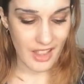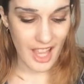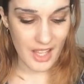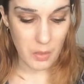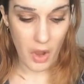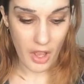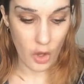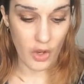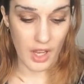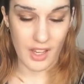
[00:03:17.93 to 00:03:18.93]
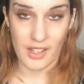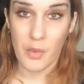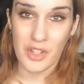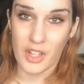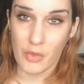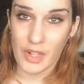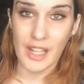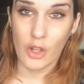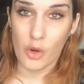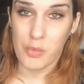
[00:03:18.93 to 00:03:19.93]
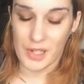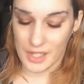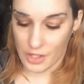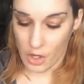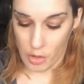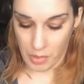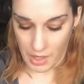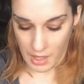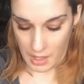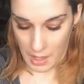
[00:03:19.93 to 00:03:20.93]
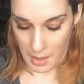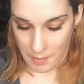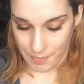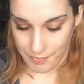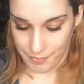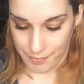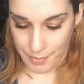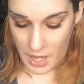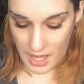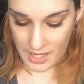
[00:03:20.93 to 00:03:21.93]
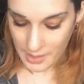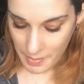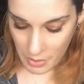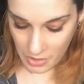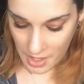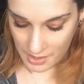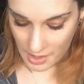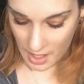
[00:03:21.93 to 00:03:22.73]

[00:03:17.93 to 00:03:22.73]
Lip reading: That's why I got it, because I wanted a really cool, pretty soap. But it smells nice